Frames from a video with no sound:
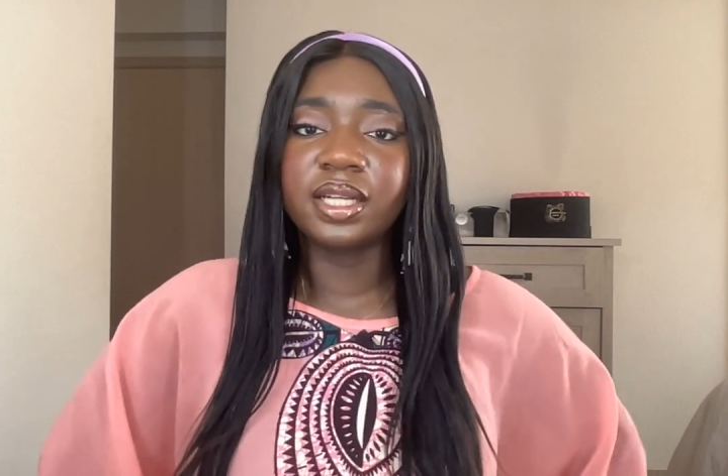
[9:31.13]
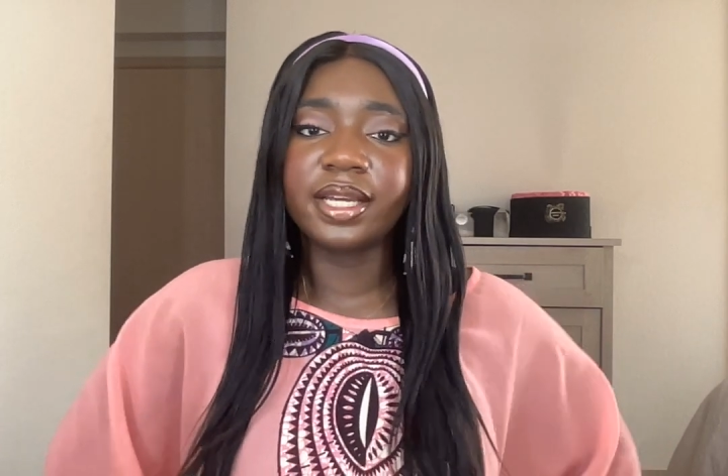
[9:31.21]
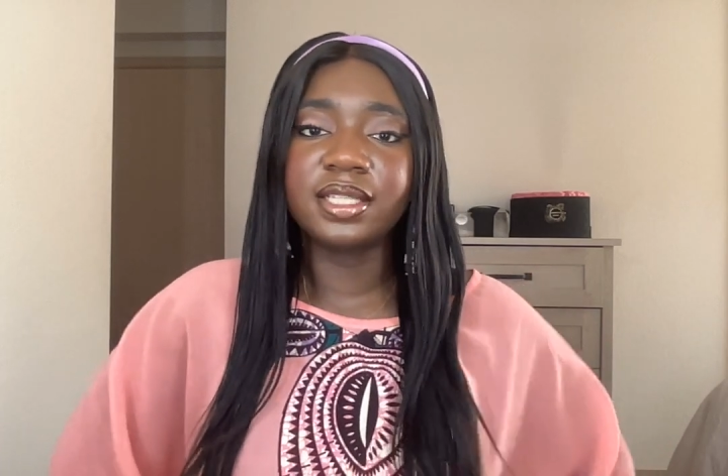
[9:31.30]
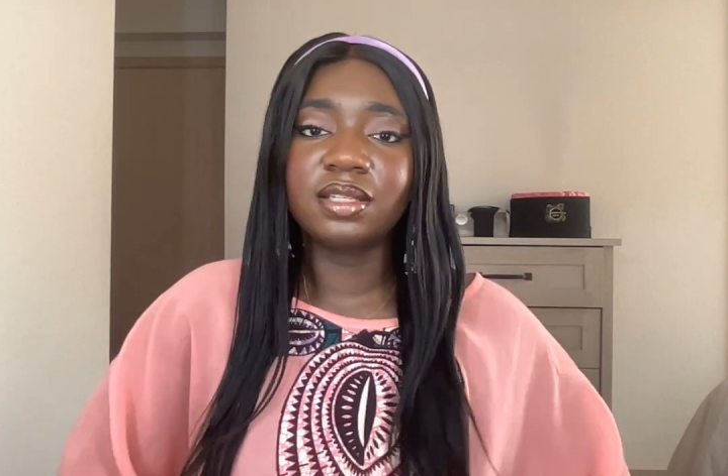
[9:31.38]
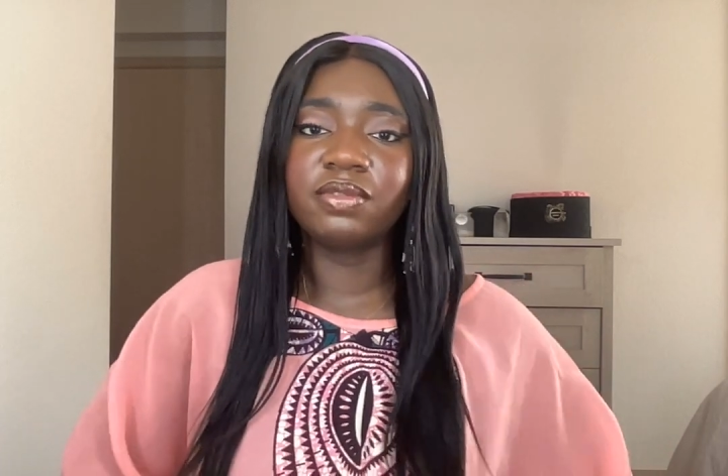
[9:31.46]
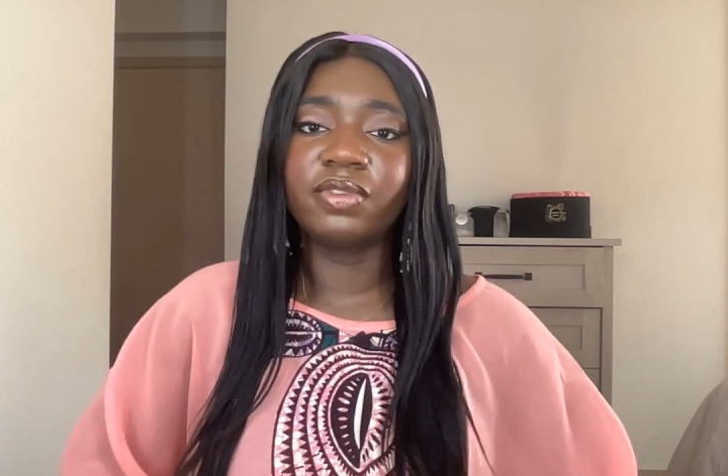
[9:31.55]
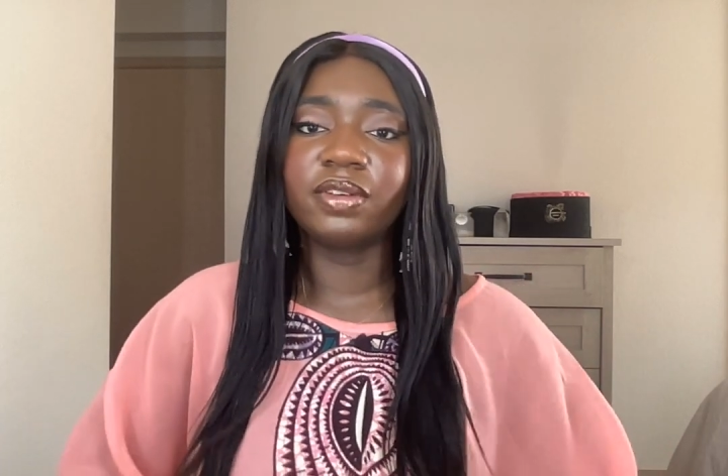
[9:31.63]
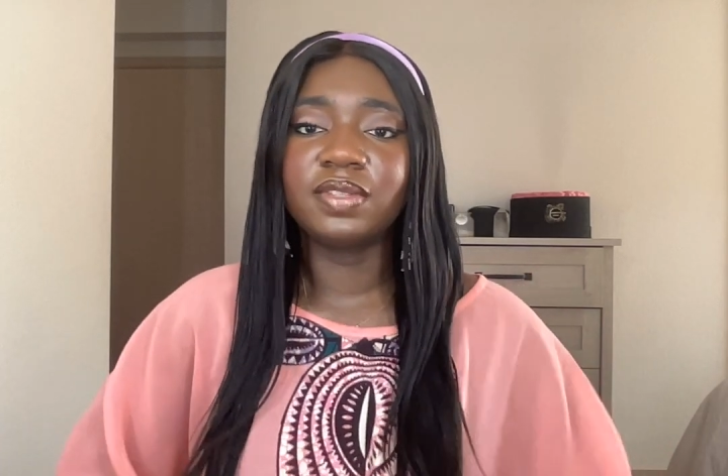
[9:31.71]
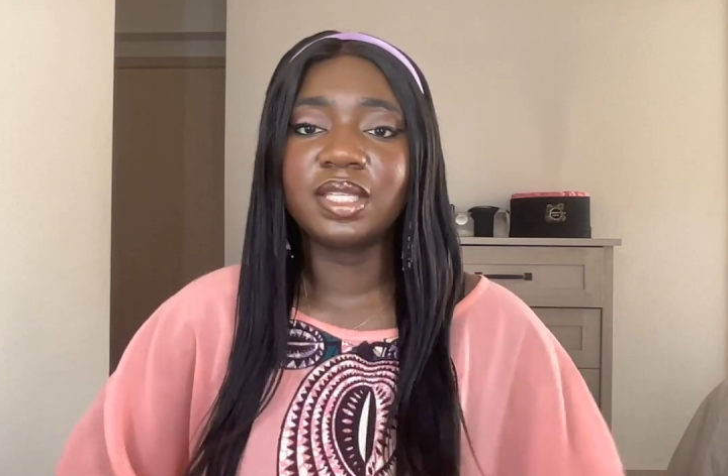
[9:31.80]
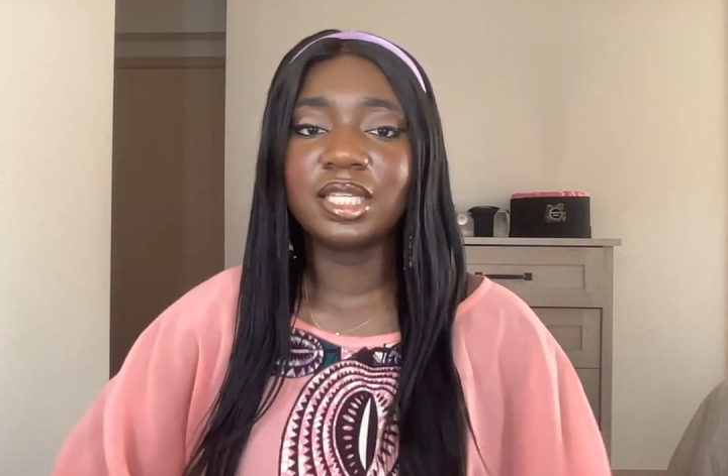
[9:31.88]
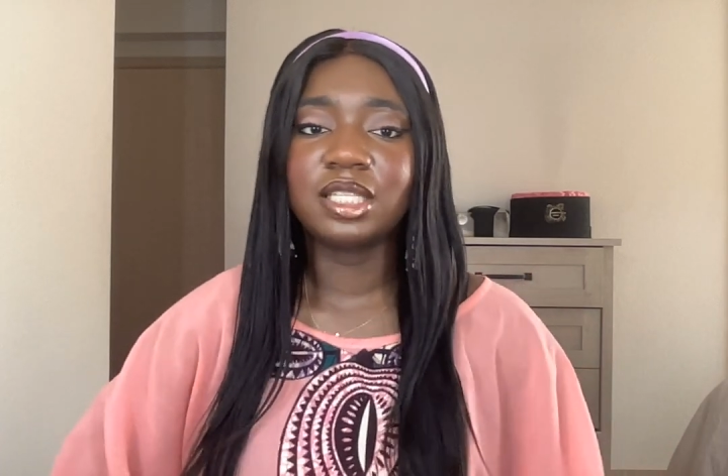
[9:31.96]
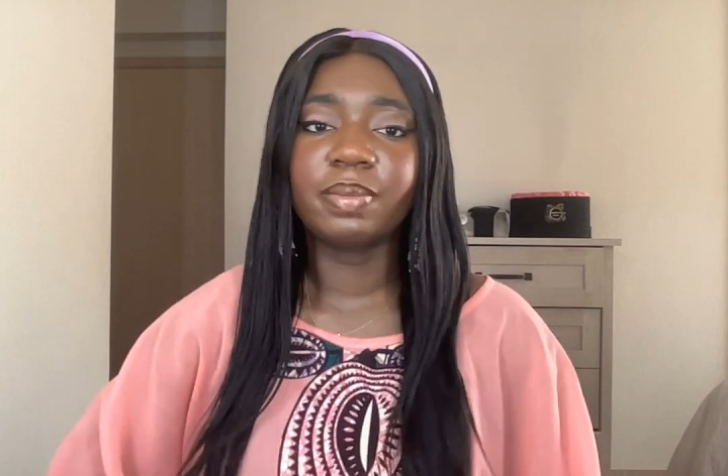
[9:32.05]

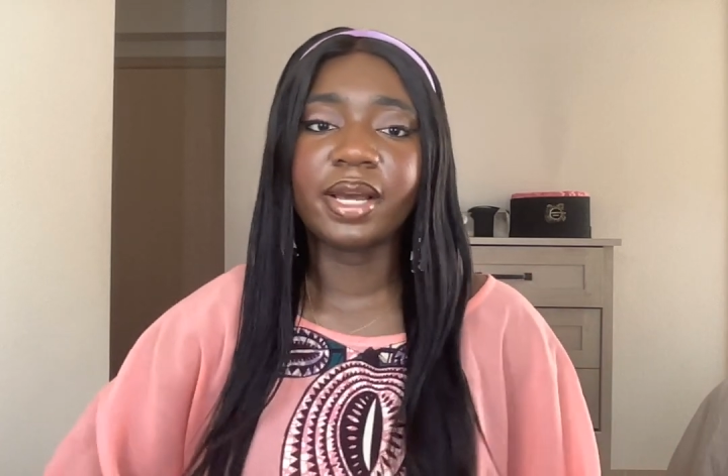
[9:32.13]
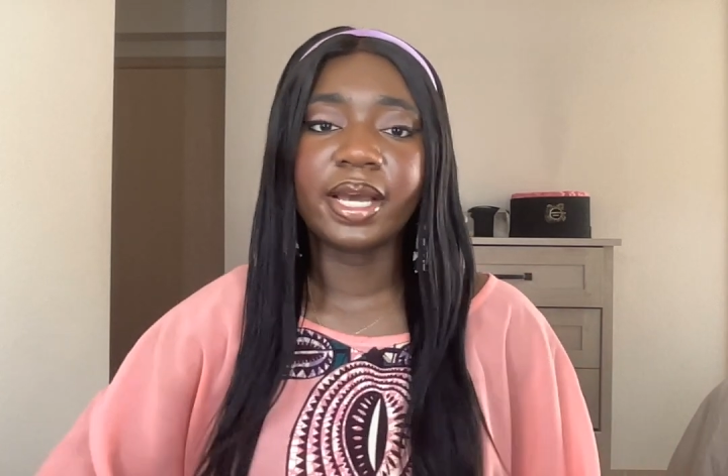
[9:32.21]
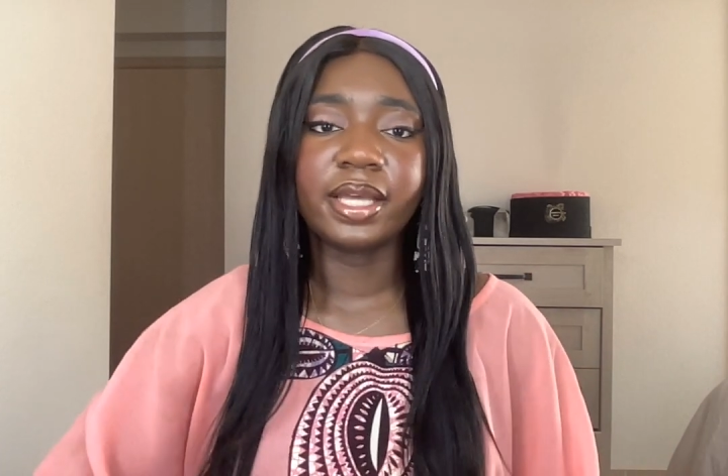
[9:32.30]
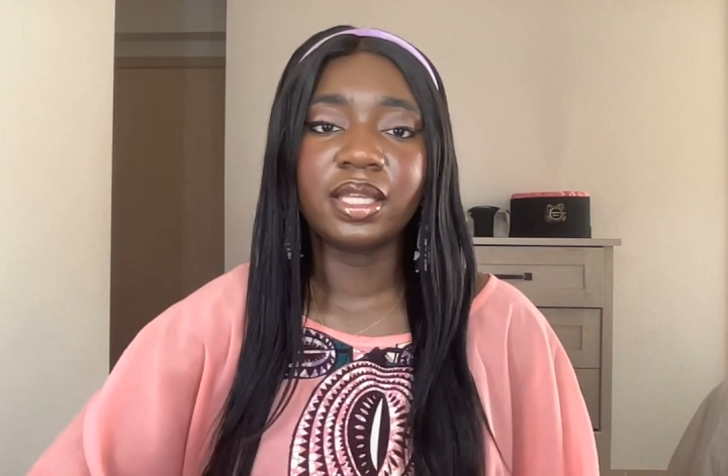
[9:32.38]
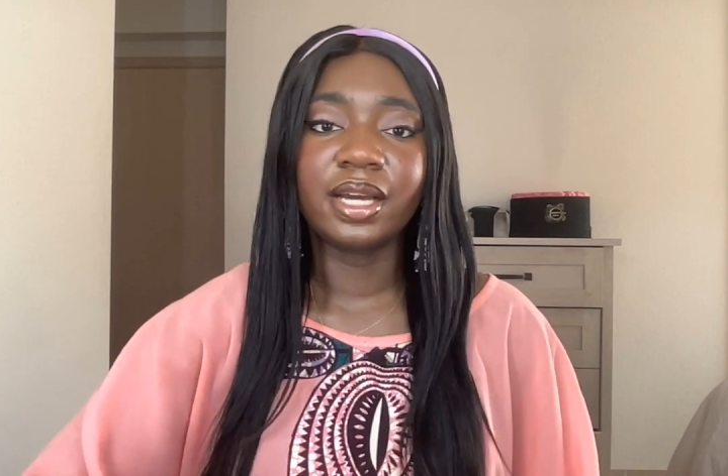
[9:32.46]
1950s by the